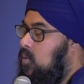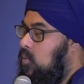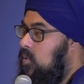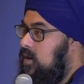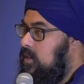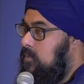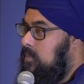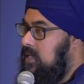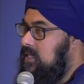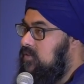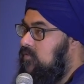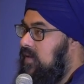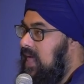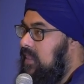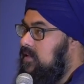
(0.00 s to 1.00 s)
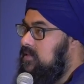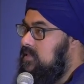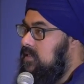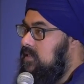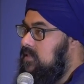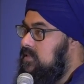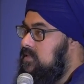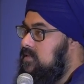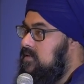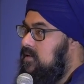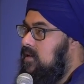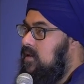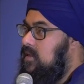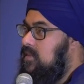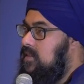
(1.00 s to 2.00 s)
One of the biggest fallacies
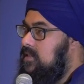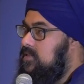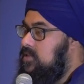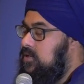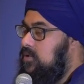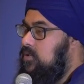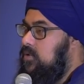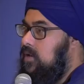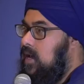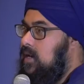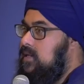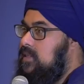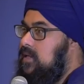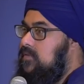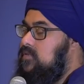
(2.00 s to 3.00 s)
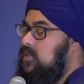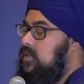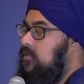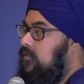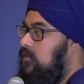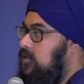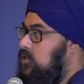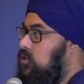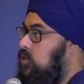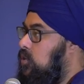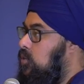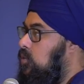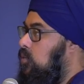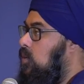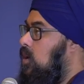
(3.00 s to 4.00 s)
that Sri Guru Nanak Dev Ji, the first
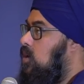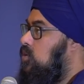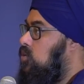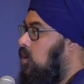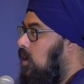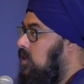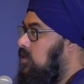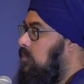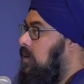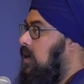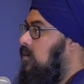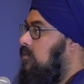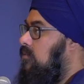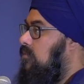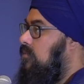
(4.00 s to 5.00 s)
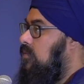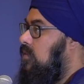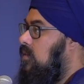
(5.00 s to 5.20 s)
Guru, talked about